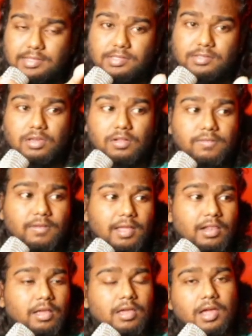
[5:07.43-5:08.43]
as a single
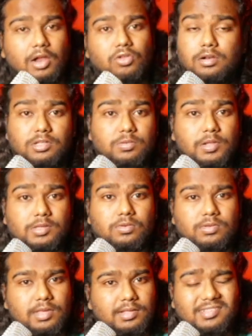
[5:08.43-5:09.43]
file and your display
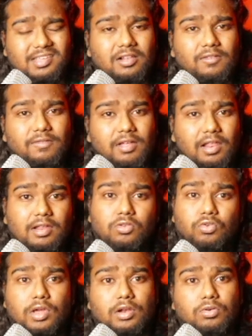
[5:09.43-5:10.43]
source as a single file,
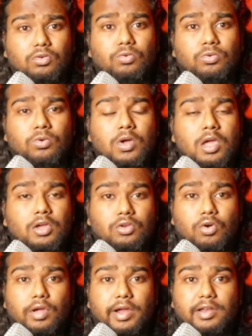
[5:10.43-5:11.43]
and you can do
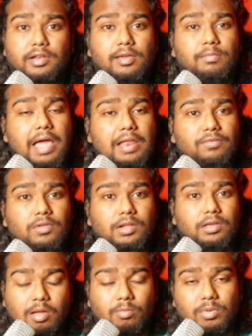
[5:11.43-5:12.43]
your editing
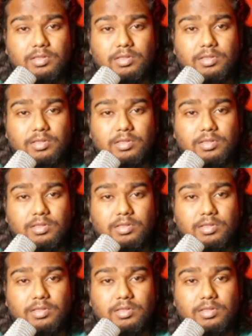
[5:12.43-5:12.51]
manually.